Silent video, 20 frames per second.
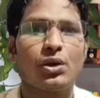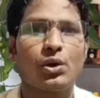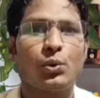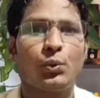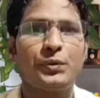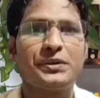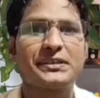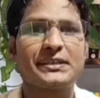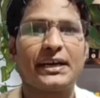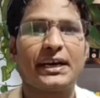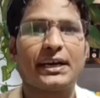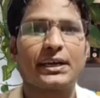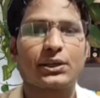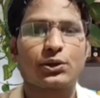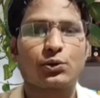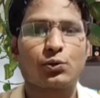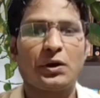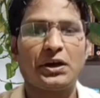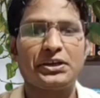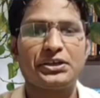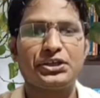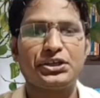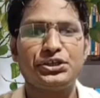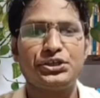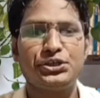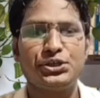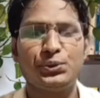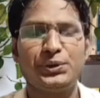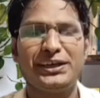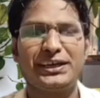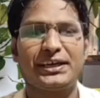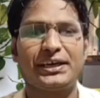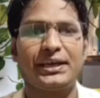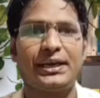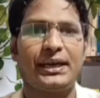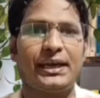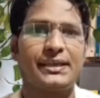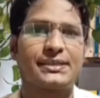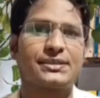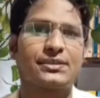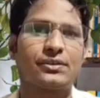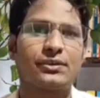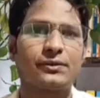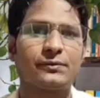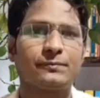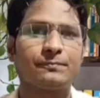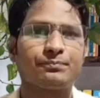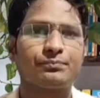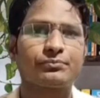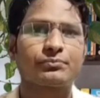which are quite unique in nature.